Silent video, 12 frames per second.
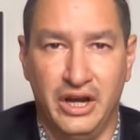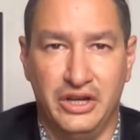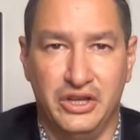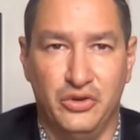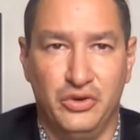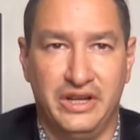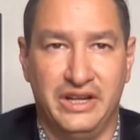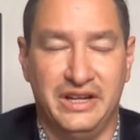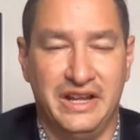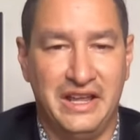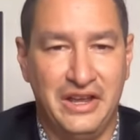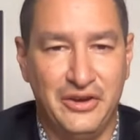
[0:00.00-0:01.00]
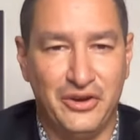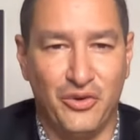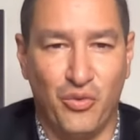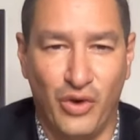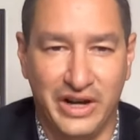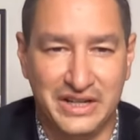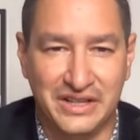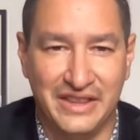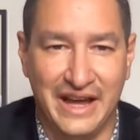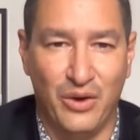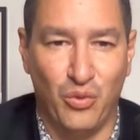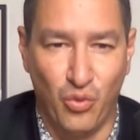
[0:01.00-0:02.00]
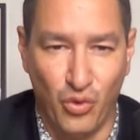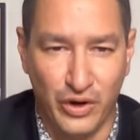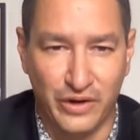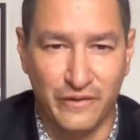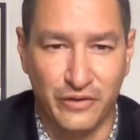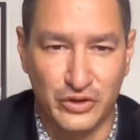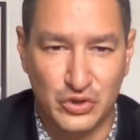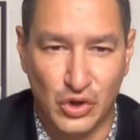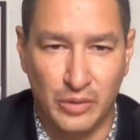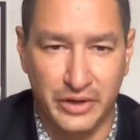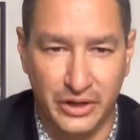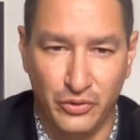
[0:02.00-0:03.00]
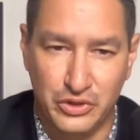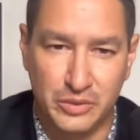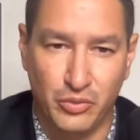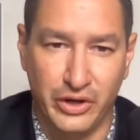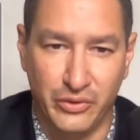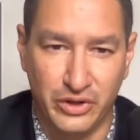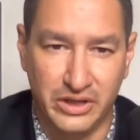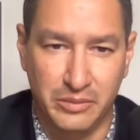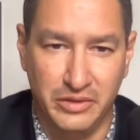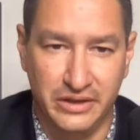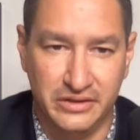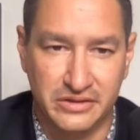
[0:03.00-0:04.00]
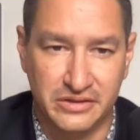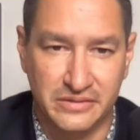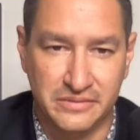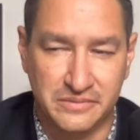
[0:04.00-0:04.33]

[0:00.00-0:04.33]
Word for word: you can hear what that word for drum in Ojibwe really means.